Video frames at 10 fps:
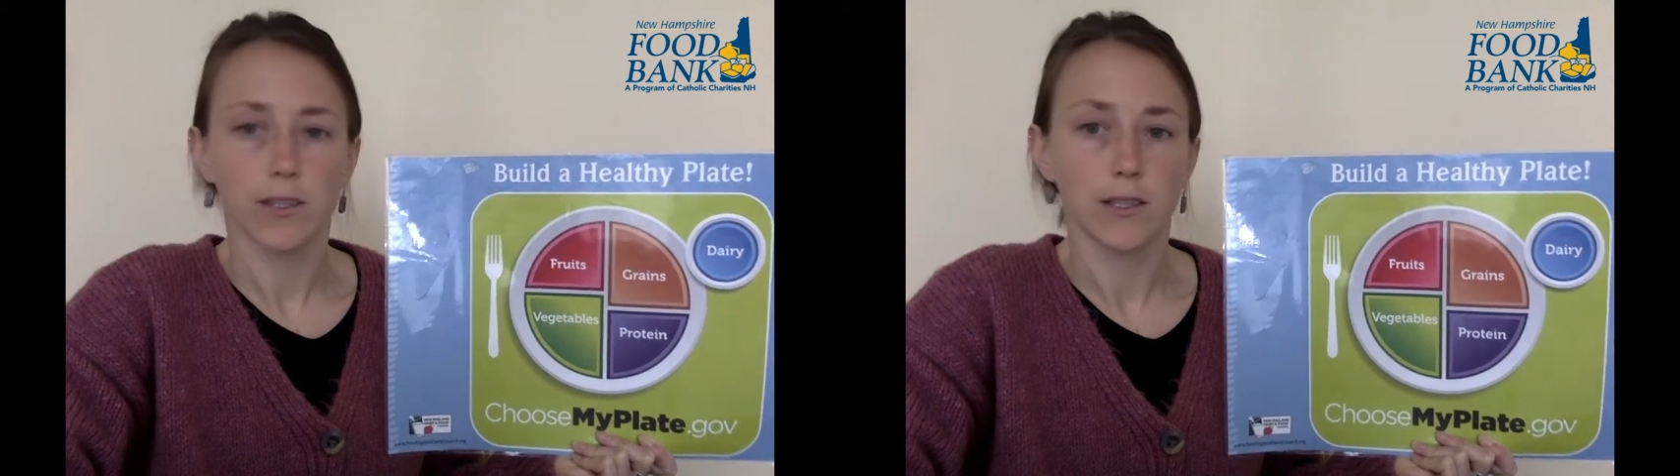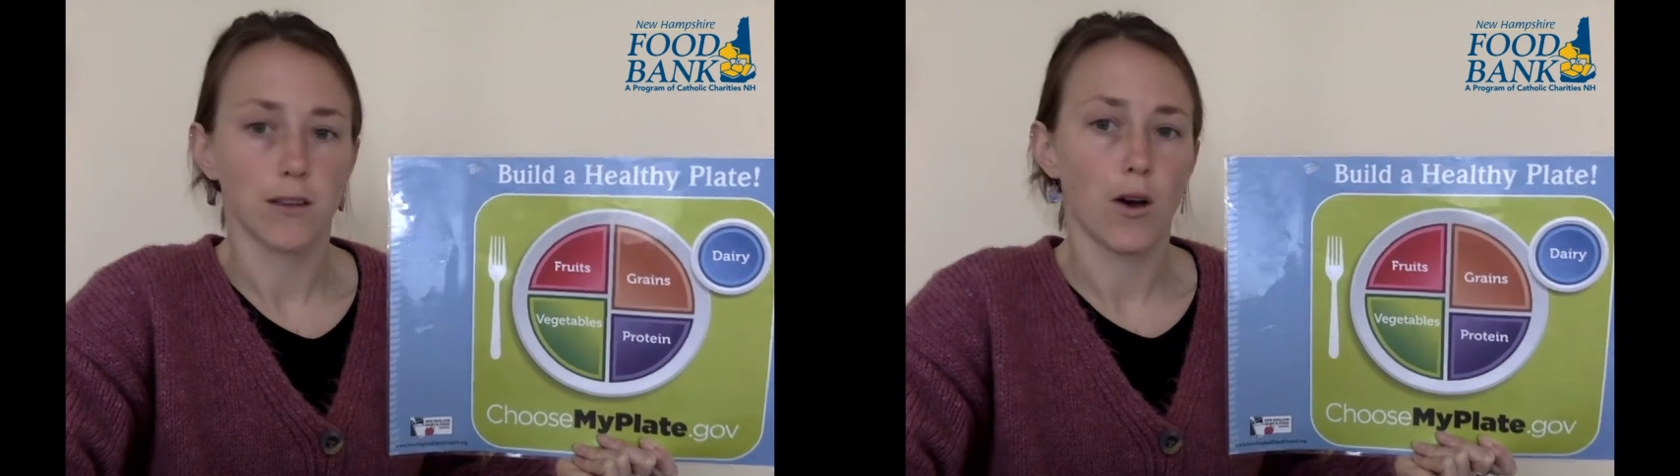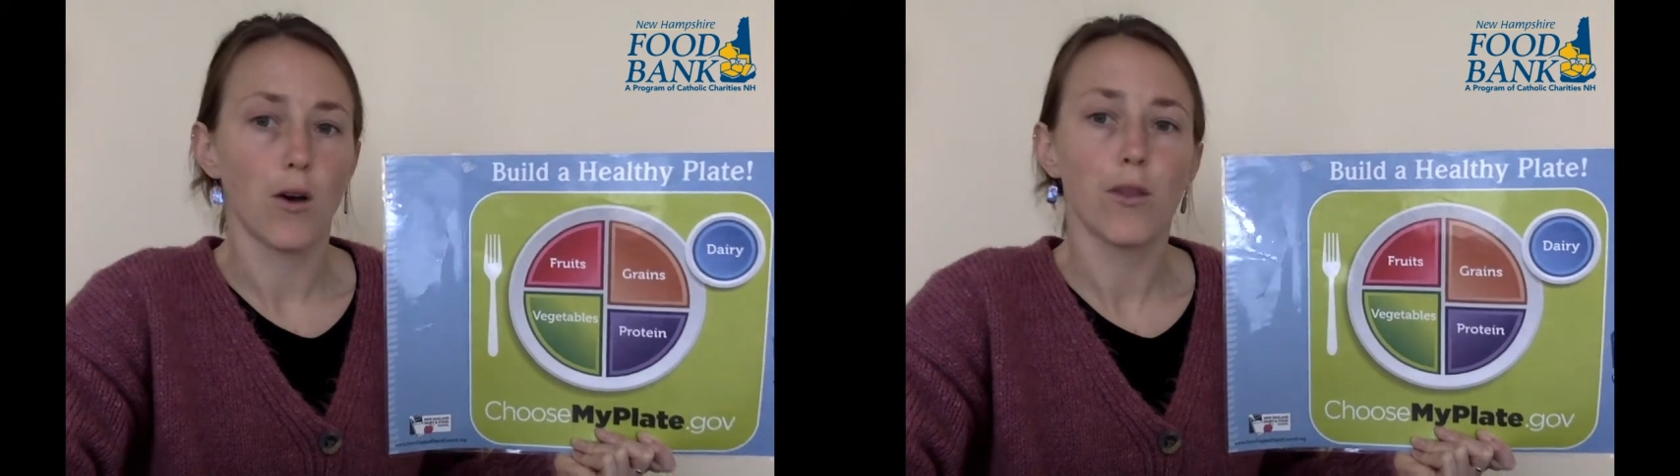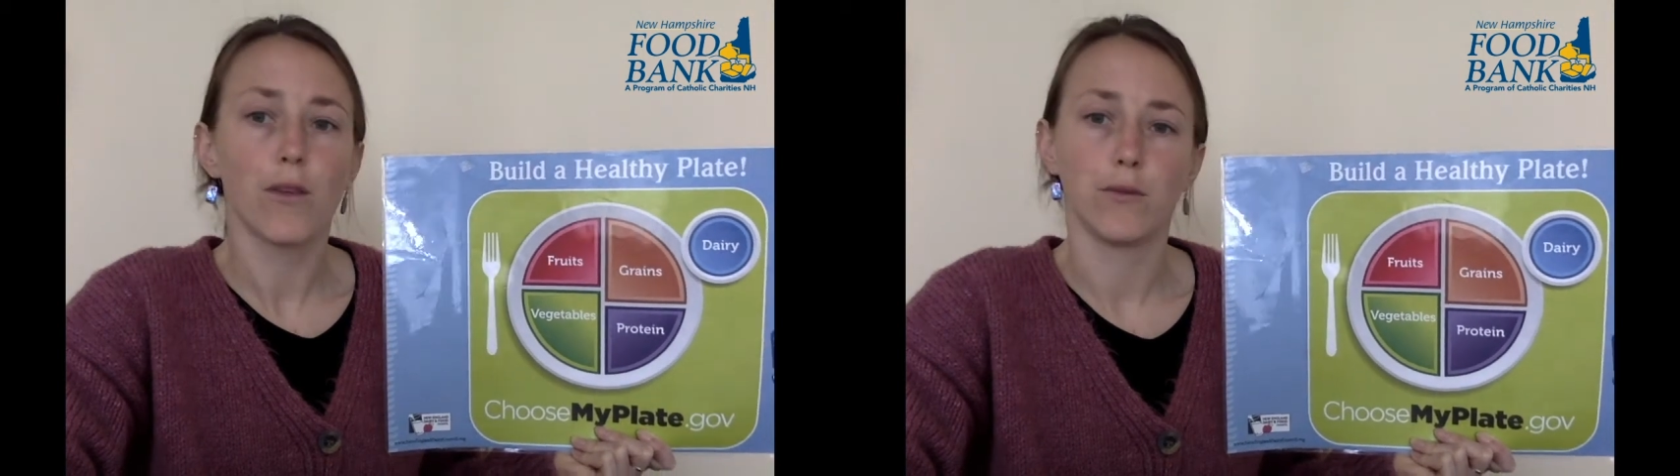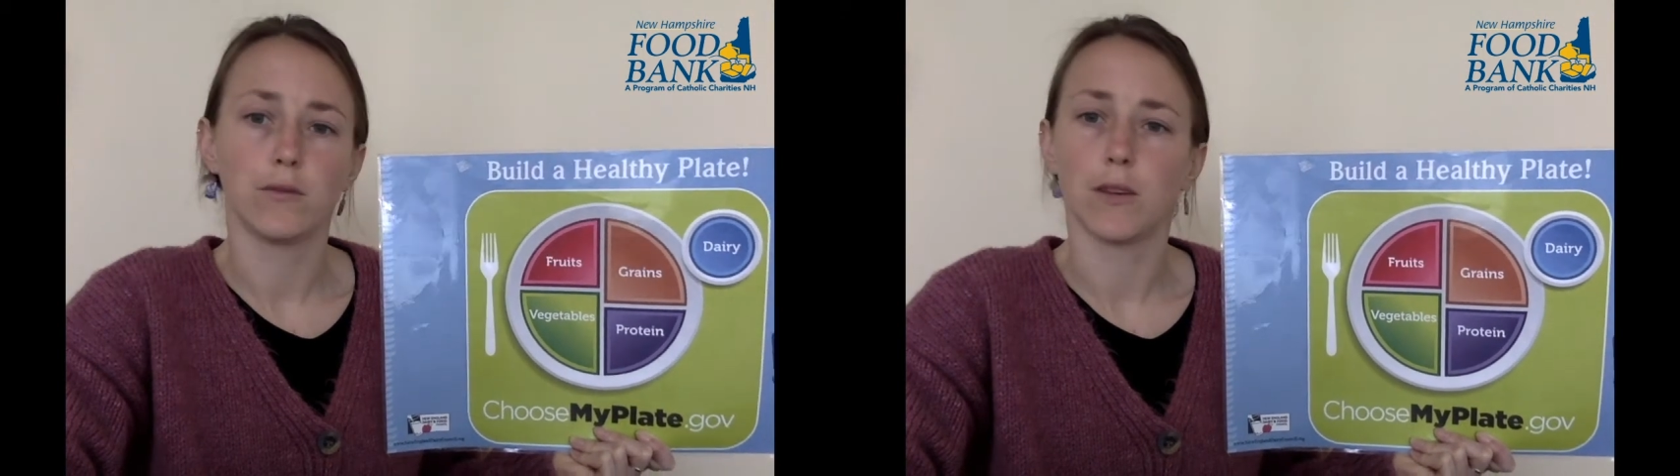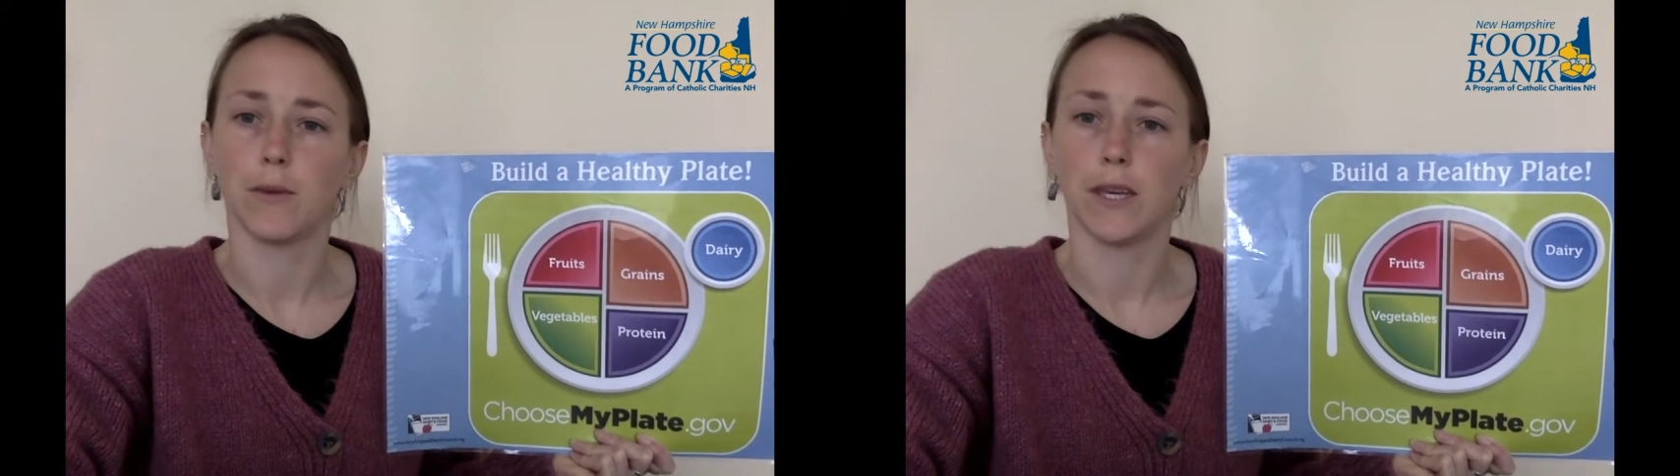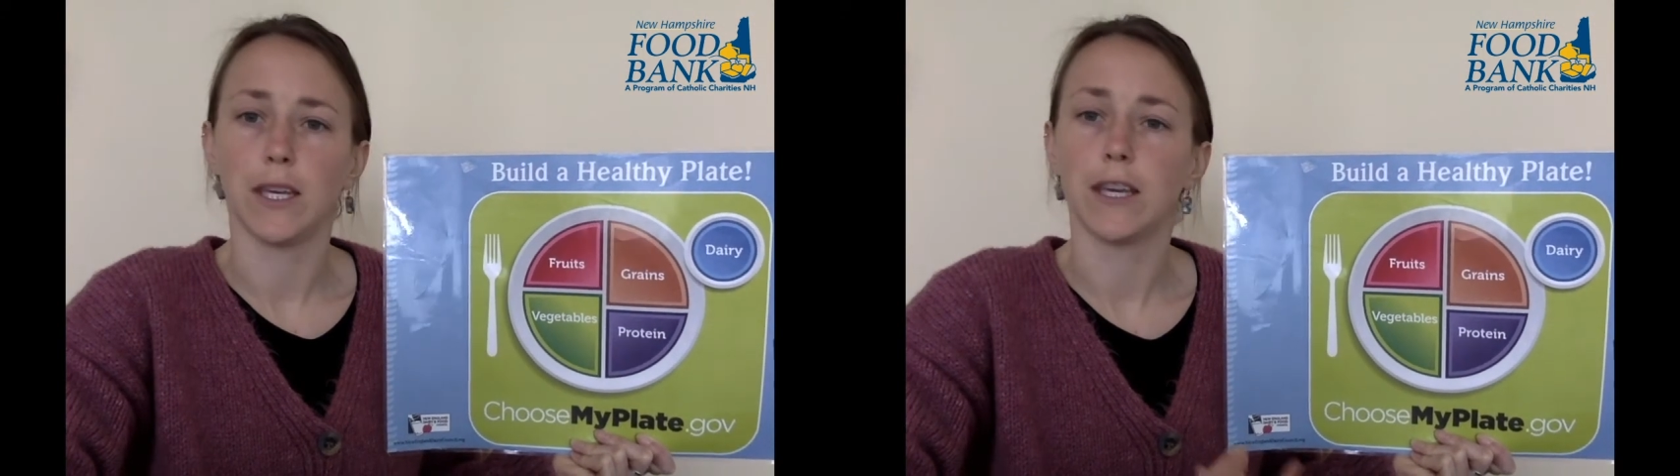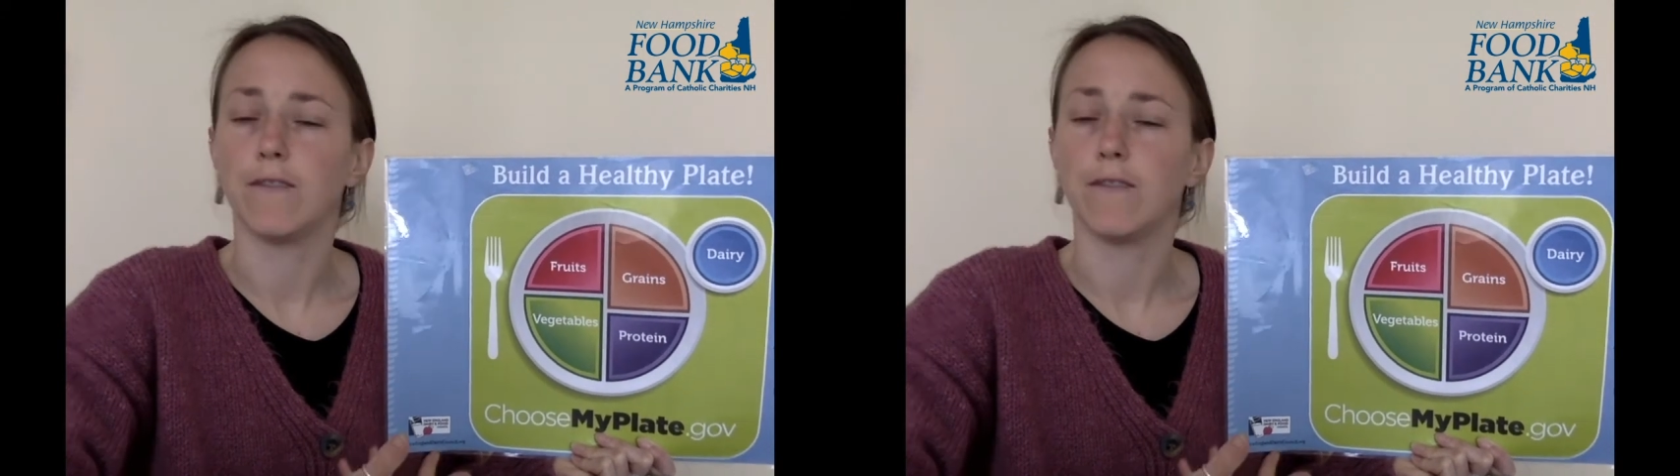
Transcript: because all the foods that we eat can